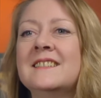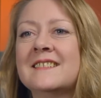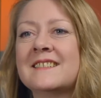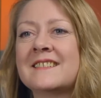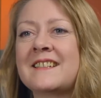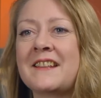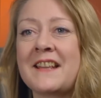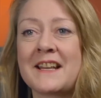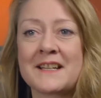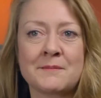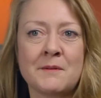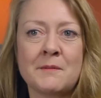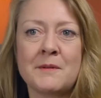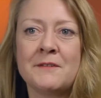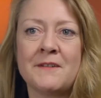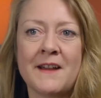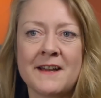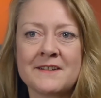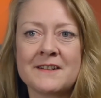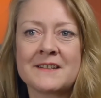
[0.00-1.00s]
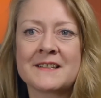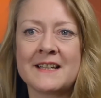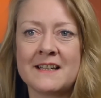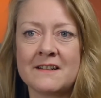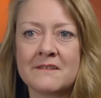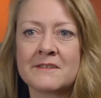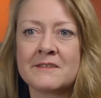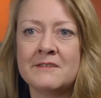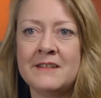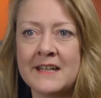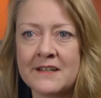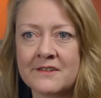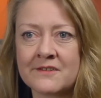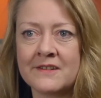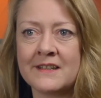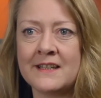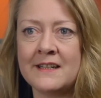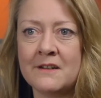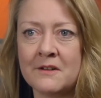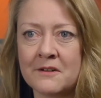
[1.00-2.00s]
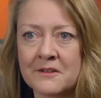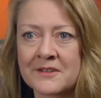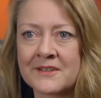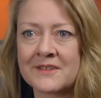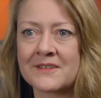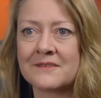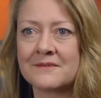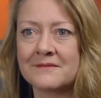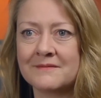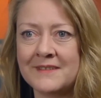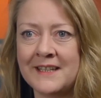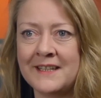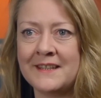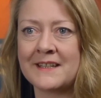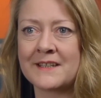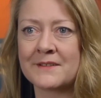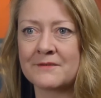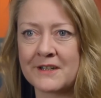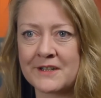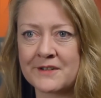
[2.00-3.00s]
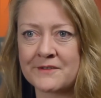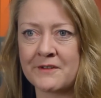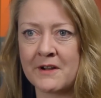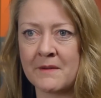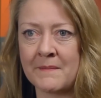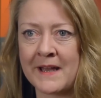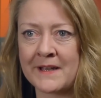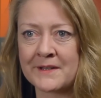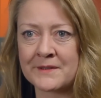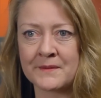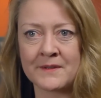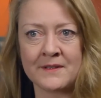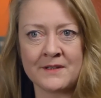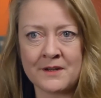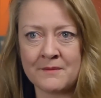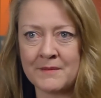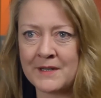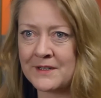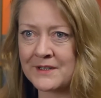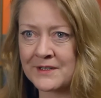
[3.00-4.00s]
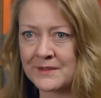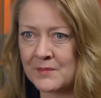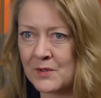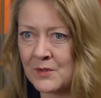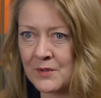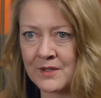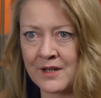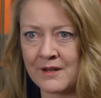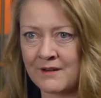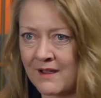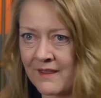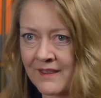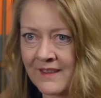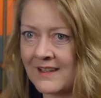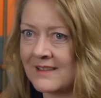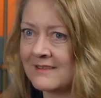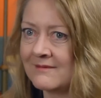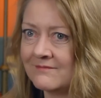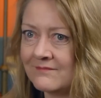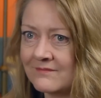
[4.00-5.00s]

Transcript: So that's when we found ourselves literally lost in this French farmhouse with no media support, no nothing.